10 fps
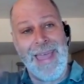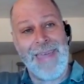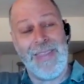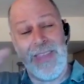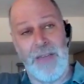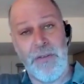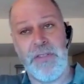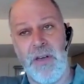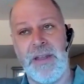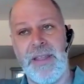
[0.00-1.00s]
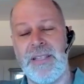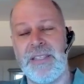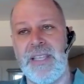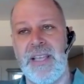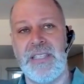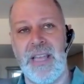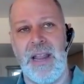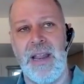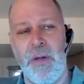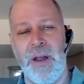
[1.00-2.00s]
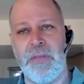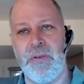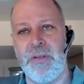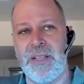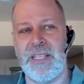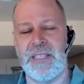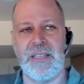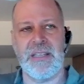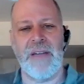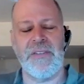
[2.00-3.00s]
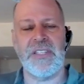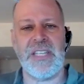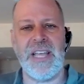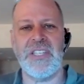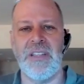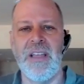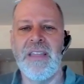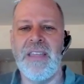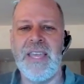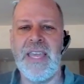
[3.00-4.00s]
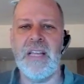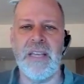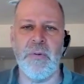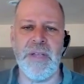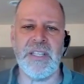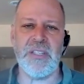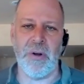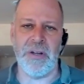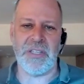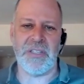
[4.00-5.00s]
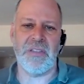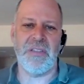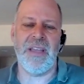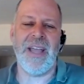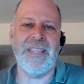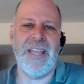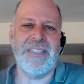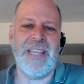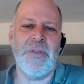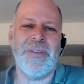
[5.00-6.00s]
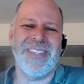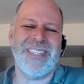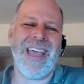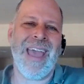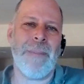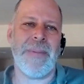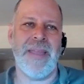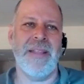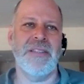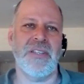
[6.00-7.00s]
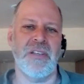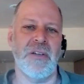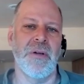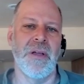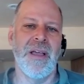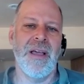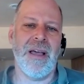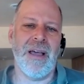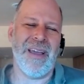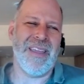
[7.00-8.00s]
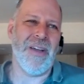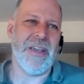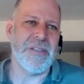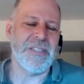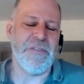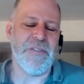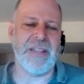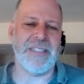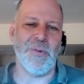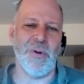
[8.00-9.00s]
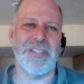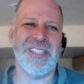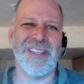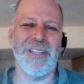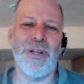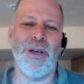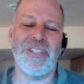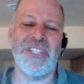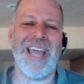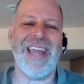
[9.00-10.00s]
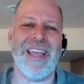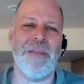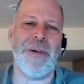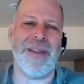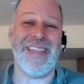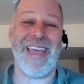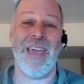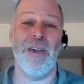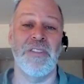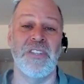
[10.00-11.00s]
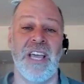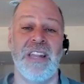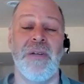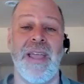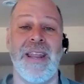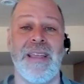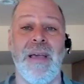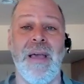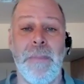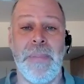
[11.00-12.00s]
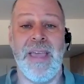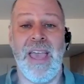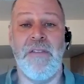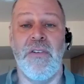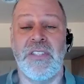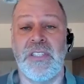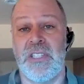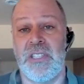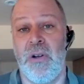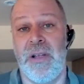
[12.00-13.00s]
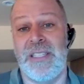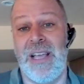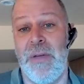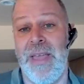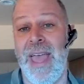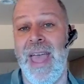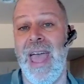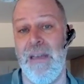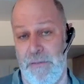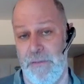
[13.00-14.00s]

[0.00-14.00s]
And the other thought is, and I want to throw this into the conversation, the healing resources. So the idea is that you can tap into, I use the fancy word salutogenic, but the health-generating behaviors and stories that we have.